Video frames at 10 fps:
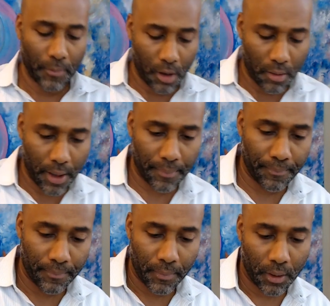All right.
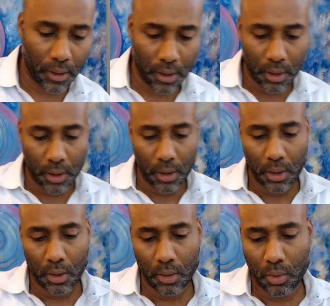
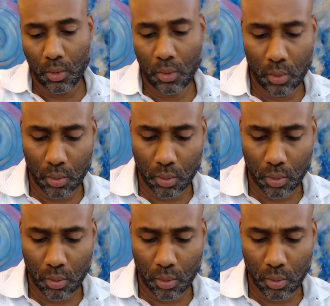Ooh.